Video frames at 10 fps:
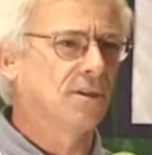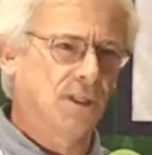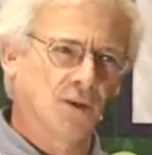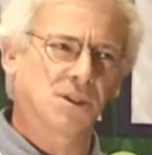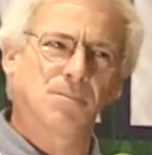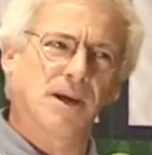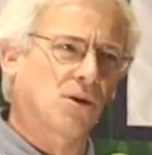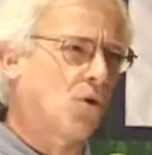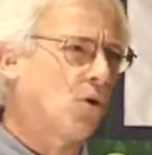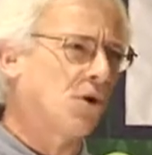It was
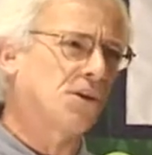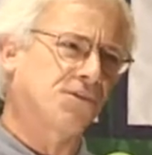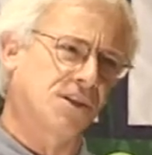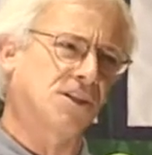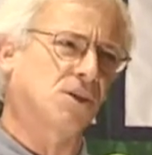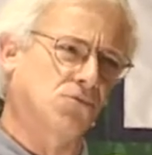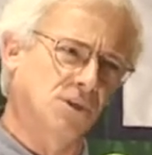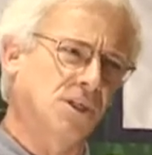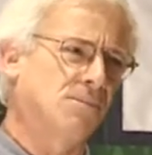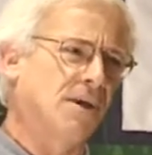about all the things that
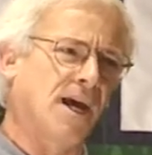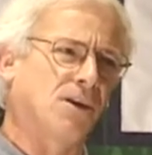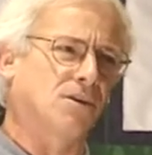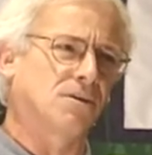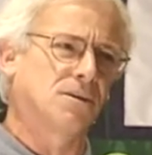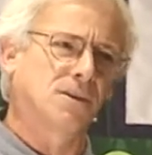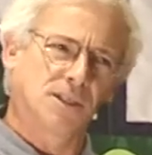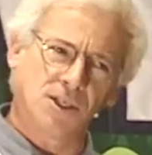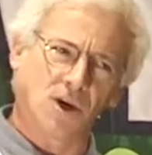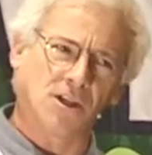really matter
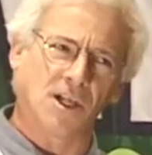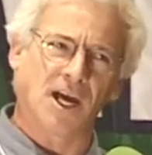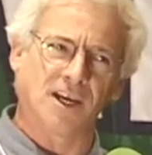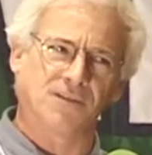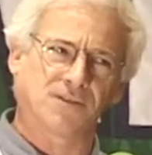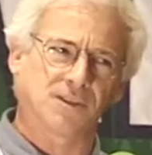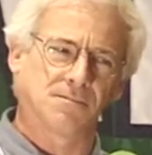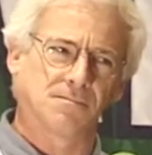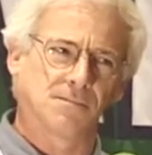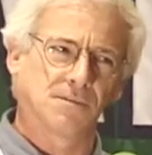in our lives.
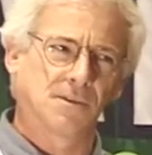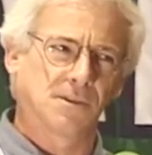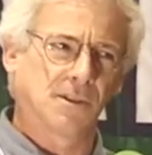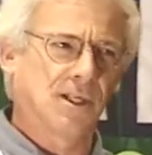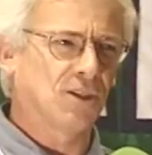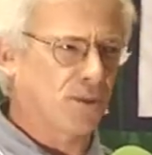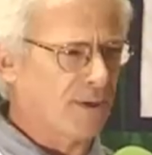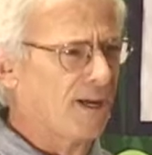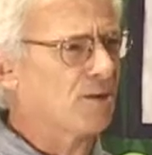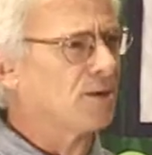It was
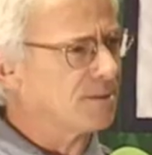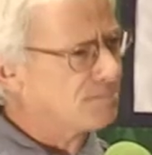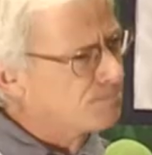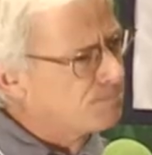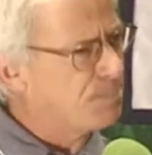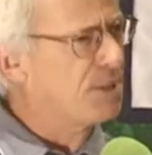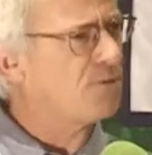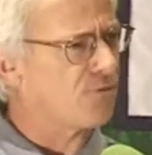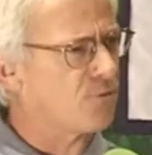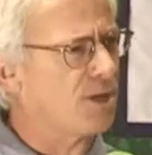about being
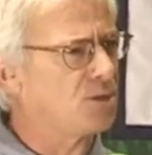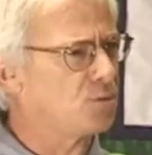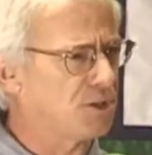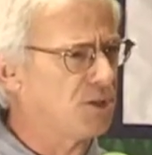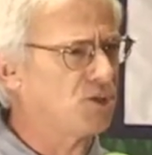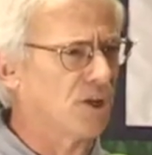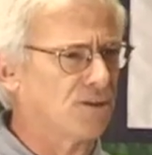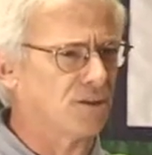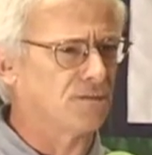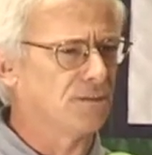friends with each
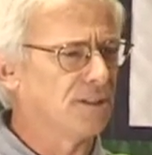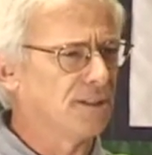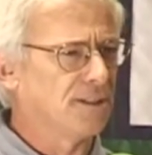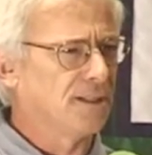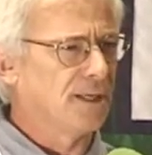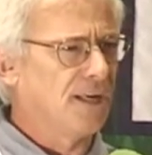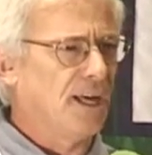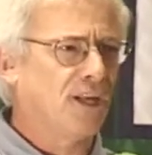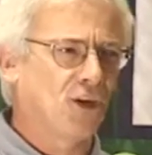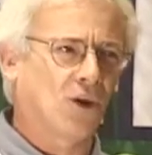other.
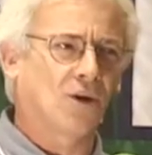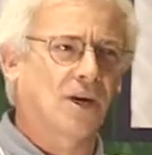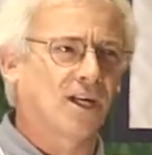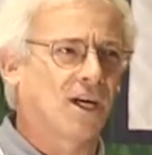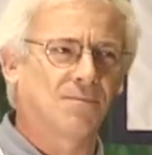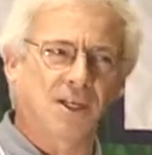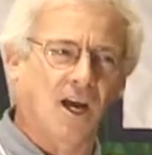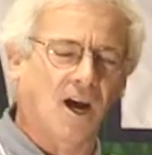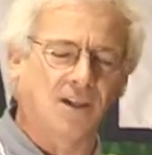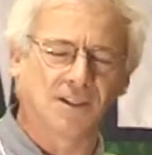And you know, I come to
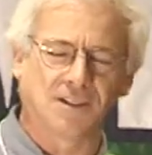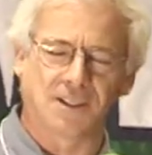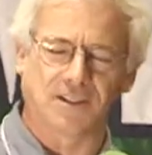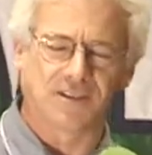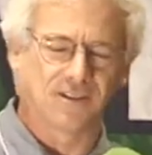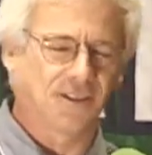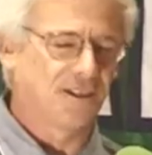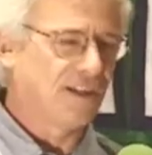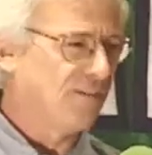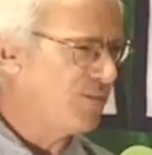Holland and
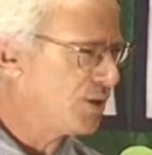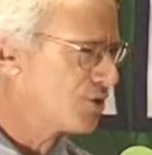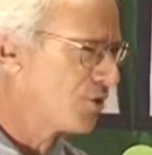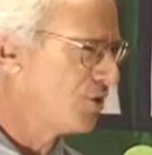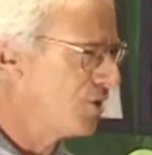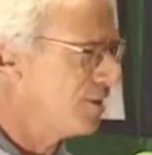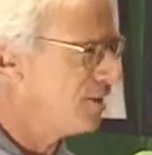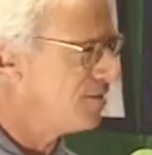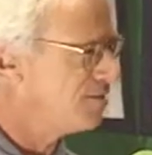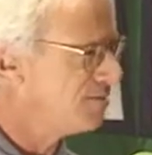it feels so
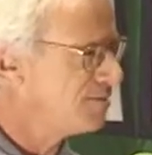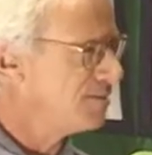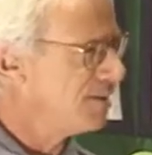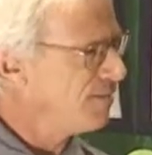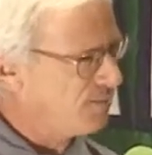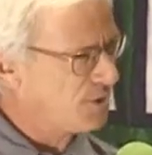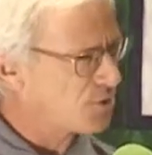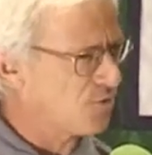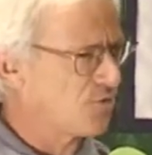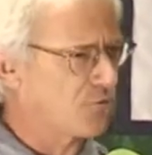good. It feels
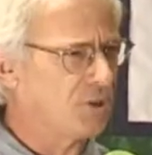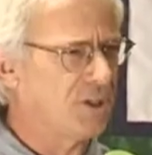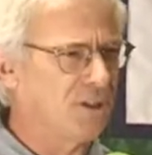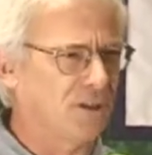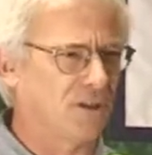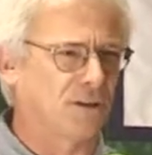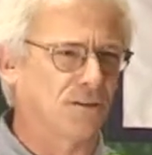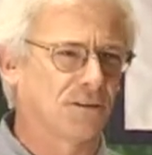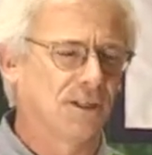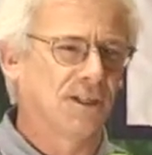so free here,
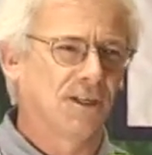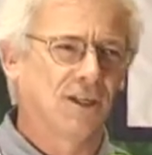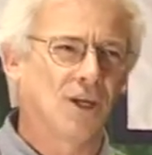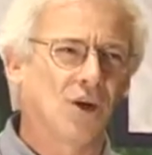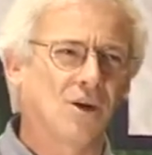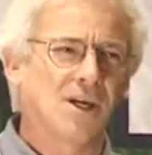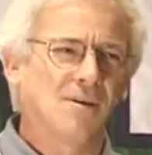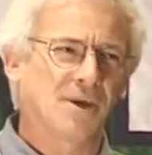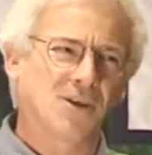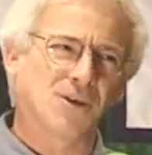you know?
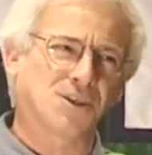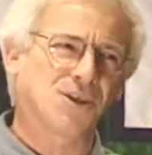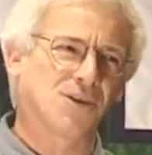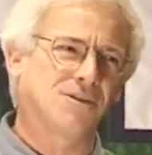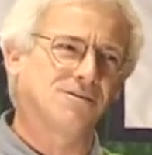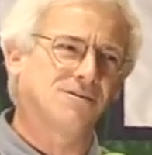But it also,